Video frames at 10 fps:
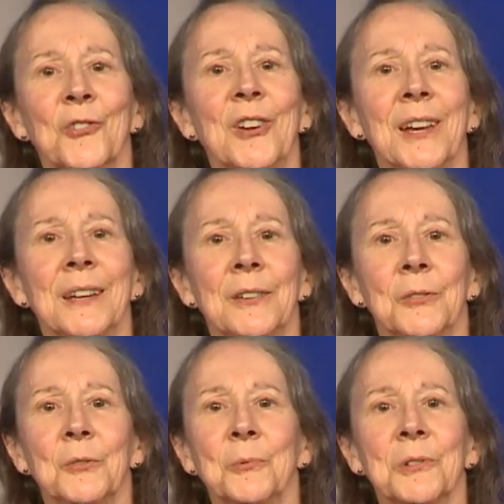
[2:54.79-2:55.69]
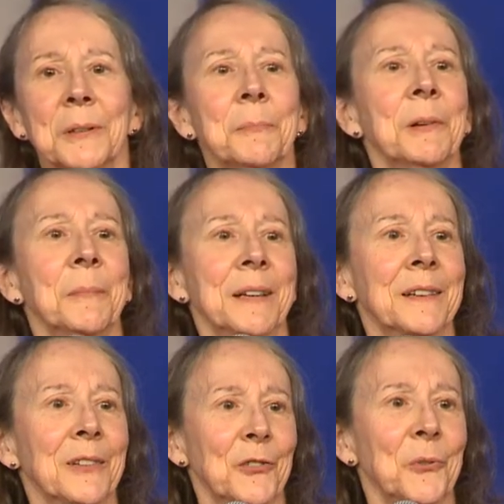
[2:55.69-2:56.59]
Day who were
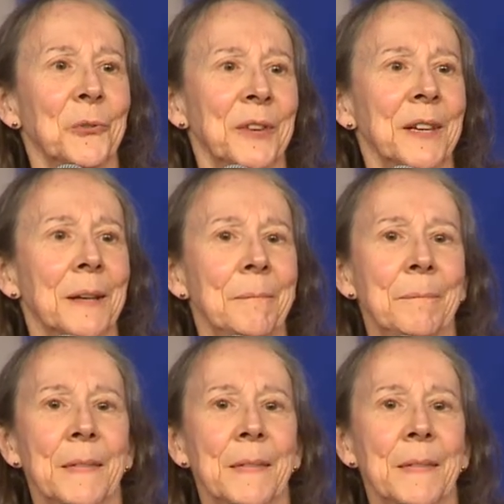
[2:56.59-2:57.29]
implementing this whole thing